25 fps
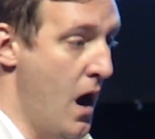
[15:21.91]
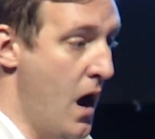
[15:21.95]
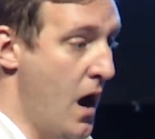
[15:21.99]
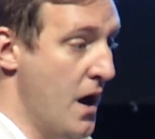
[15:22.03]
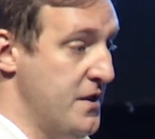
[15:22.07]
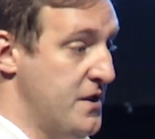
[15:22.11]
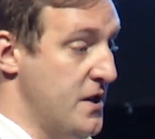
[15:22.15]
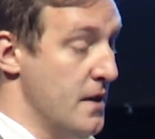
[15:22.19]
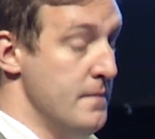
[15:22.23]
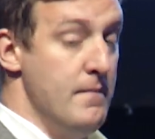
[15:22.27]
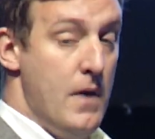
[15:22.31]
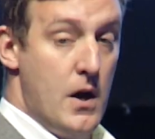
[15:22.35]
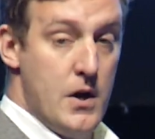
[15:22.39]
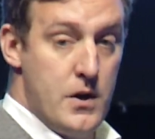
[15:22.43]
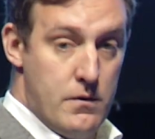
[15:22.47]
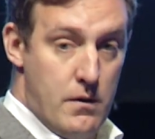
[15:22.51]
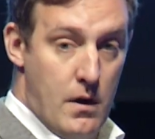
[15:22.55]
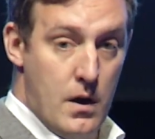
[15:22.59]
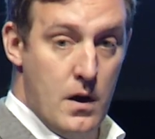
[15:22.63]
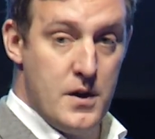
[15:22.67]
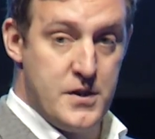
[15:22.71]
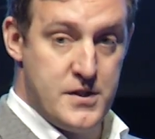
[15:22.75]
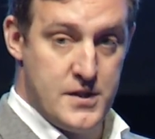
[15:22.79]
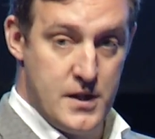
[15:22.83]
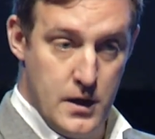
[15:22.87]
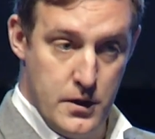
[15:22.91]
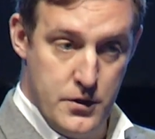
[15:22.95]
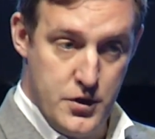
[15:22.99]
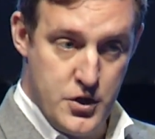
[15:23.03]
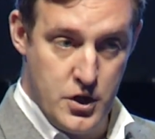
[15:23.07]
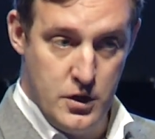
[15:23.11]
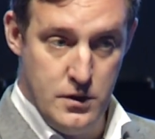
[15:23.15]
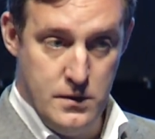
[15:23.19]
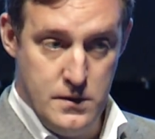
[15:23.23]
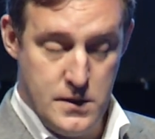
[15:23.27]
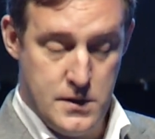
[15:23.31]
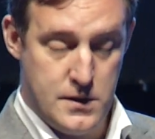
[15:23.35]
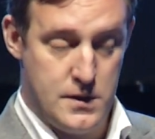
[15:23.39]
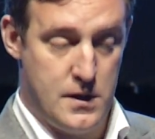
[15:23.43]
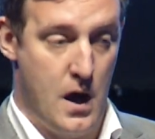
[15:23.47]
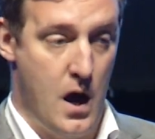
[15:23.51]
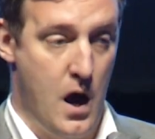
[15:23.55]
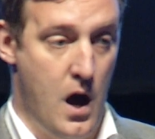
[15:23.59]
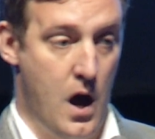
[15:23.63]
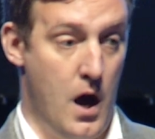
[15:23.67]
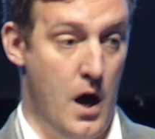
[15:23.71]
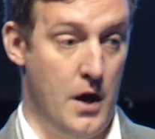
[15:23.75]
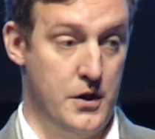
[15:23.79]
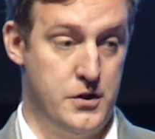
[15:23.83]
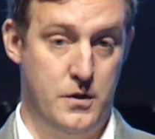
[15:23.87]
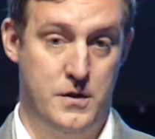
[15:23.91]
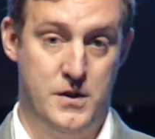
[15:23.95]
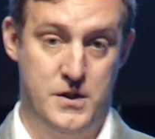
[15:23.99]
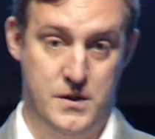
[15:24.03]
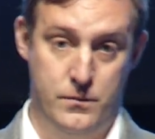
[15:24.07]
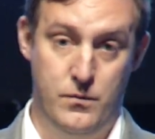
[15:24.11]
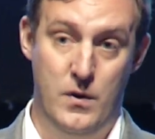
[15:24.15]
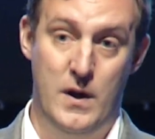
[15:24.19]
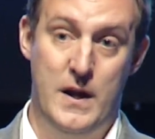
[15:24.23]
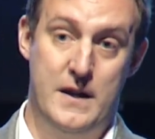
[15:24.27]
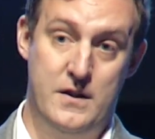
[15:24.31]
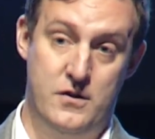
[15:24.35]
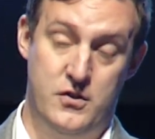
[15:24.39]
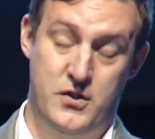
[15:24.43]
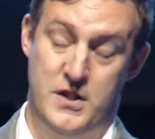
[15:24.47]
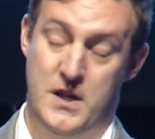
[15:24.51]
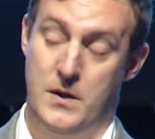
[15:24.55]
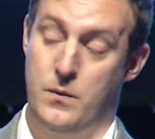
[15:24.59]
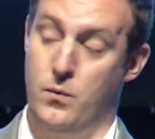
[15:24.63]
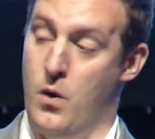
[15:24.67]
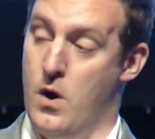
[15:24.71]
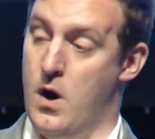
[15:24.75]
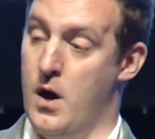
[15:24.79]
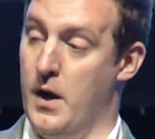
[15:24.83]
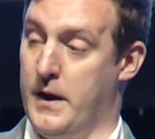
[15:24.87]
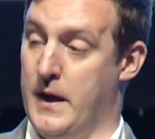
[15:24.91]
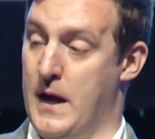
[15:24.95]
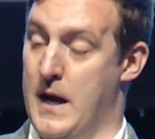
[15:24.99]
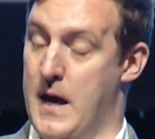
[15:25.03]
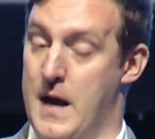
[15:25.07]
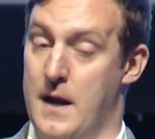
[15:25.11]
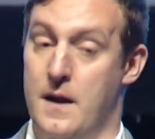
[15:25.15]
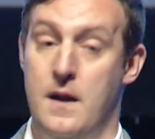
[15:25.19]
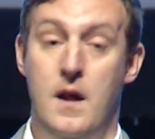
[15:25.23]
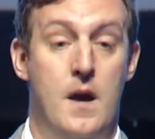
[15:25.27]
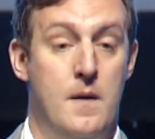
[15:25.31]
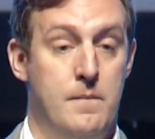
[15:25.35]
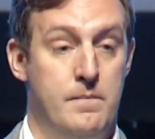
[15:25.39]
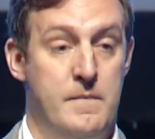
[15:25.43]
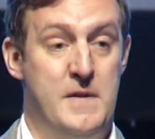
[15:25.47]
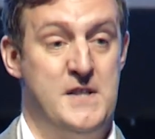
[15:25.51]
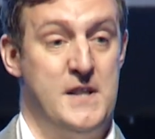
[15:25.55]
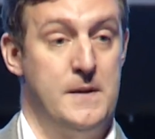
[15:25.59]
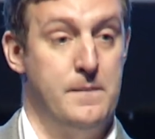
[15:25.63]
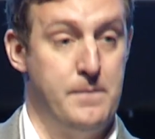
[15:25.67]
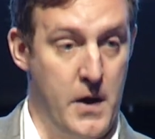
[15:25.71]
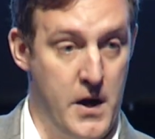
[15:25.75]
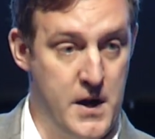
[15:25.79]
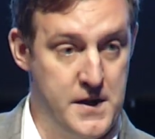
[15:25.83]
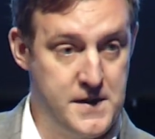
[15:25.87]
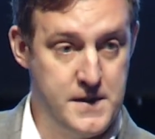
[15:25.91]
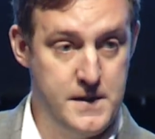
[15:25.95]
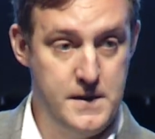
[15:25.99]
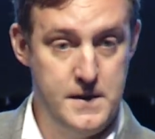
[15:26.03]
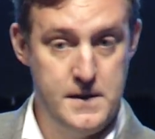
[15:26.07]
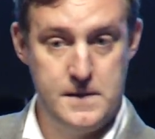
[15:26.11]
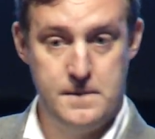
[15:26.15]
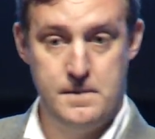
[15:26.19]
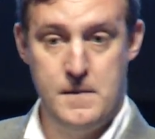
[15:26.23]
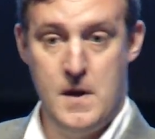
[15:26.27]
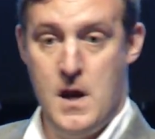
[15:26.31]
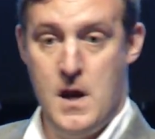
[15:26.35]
So Motorola Solutions are doing some really interesting work in missing persons.